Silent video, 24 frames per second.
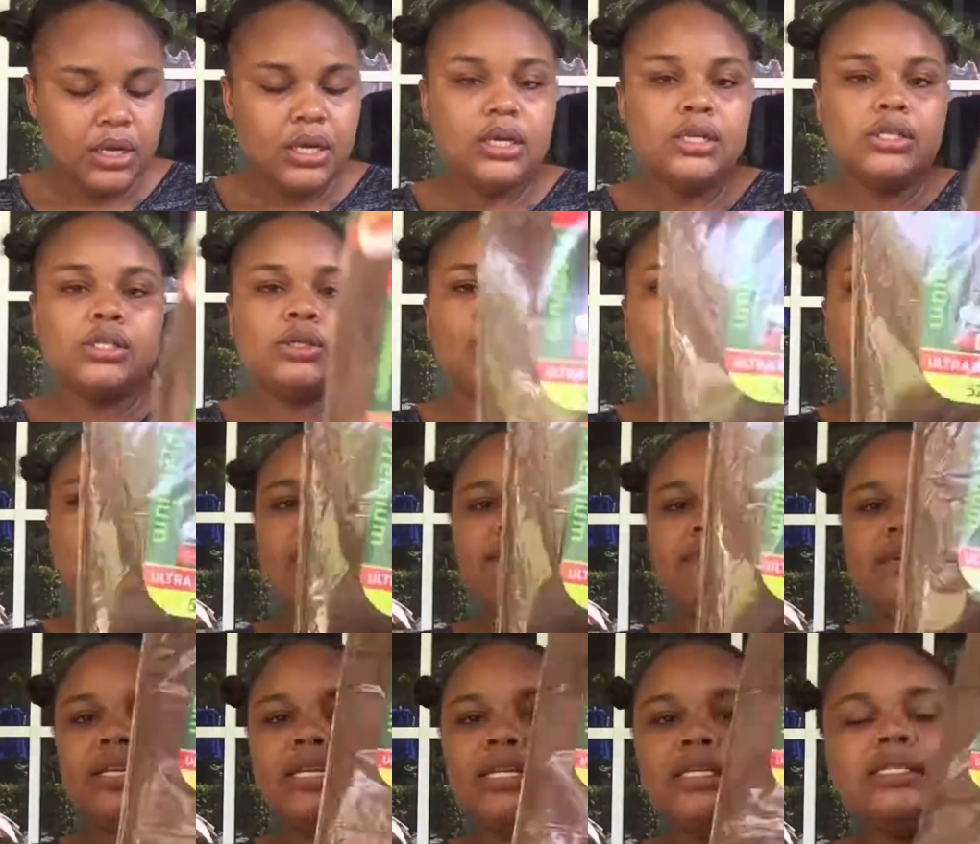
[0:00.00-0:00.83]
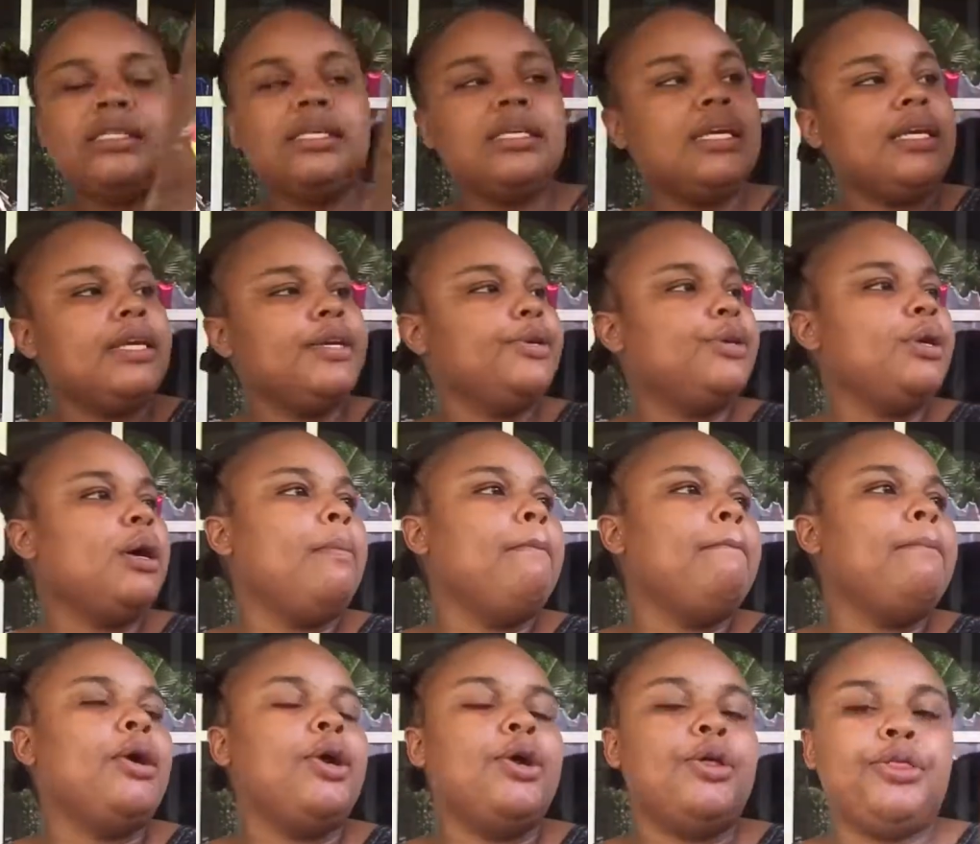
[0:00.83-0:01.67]
So we have this in
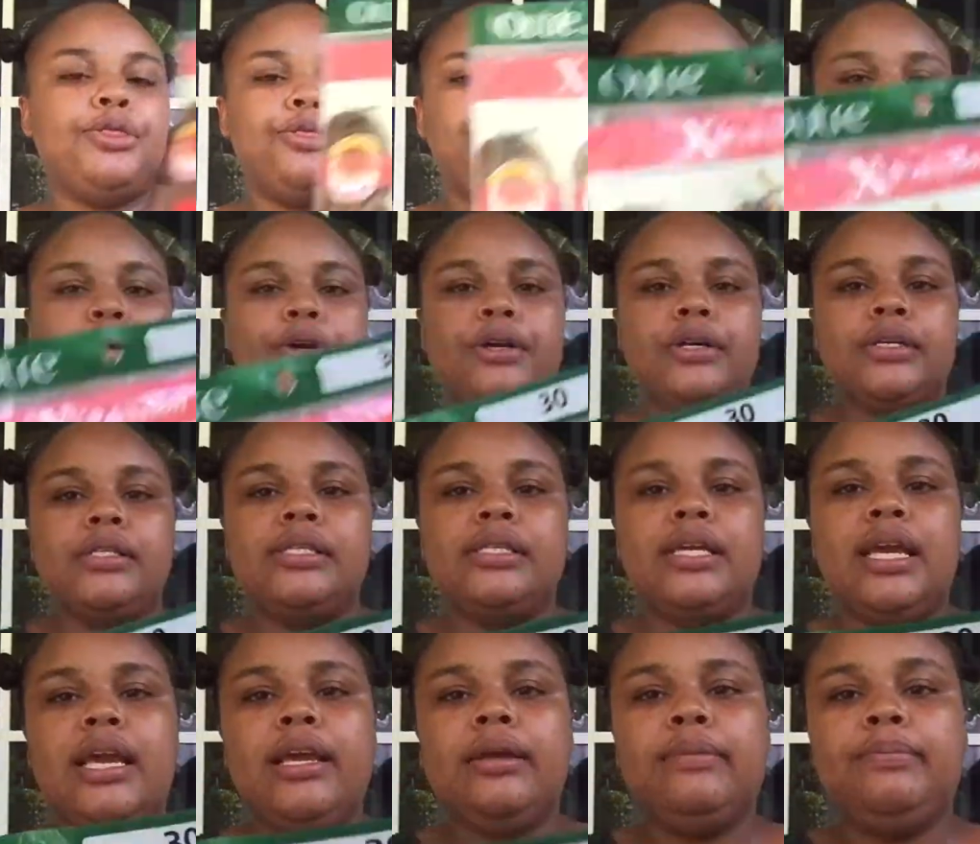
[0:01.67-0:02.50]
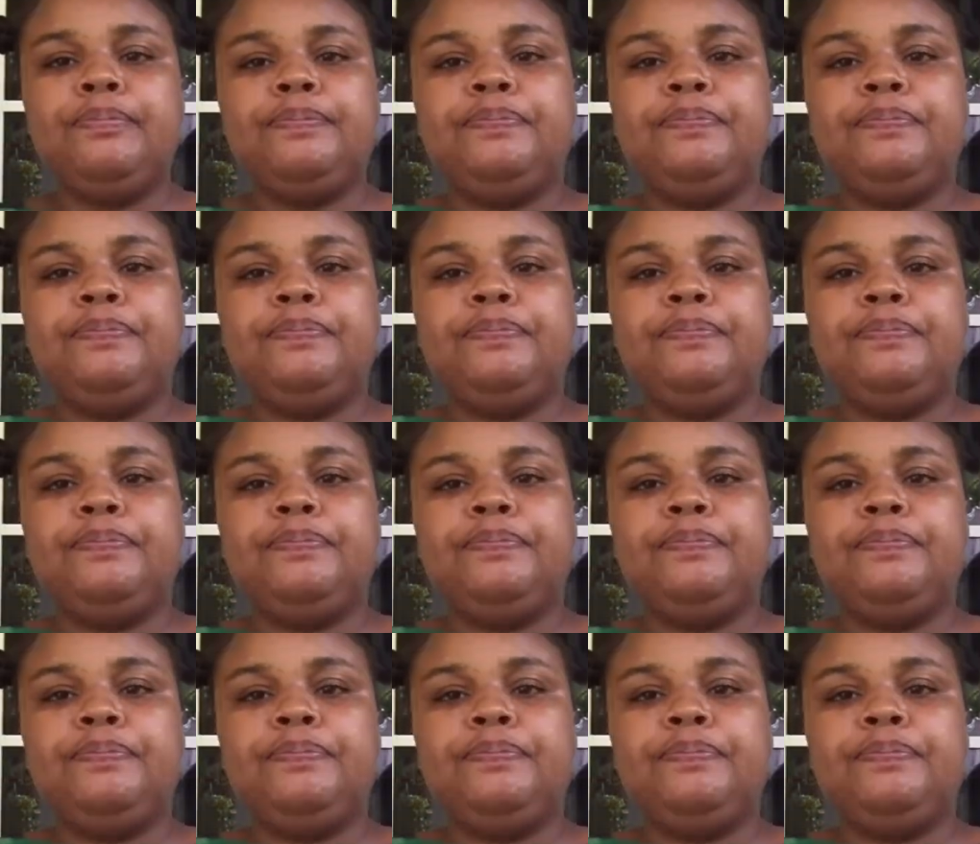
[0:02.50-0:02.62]
number 30,